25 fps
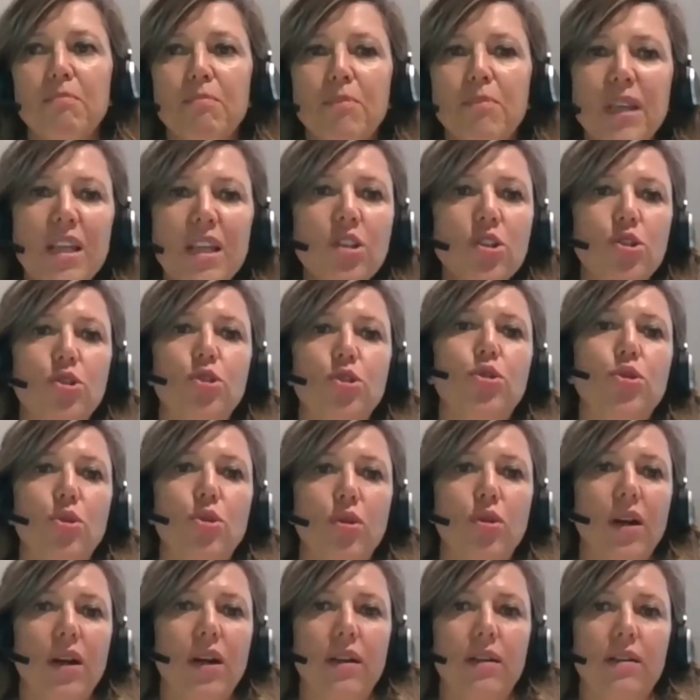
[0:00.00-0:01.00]
be
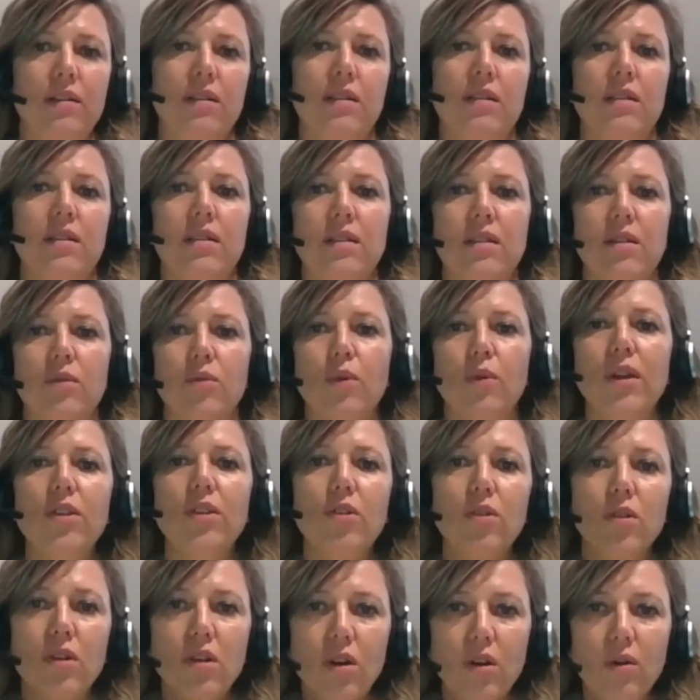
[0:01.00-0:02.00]
sure when
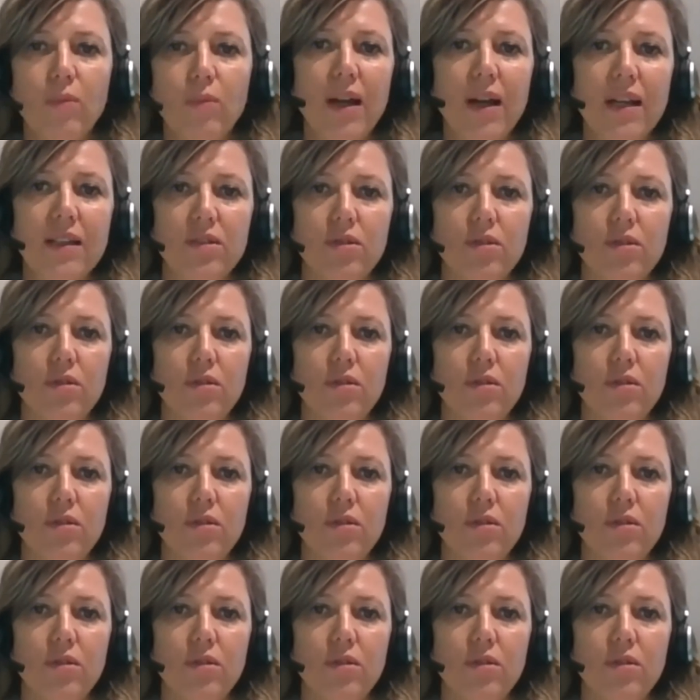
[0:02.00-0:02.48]
you go back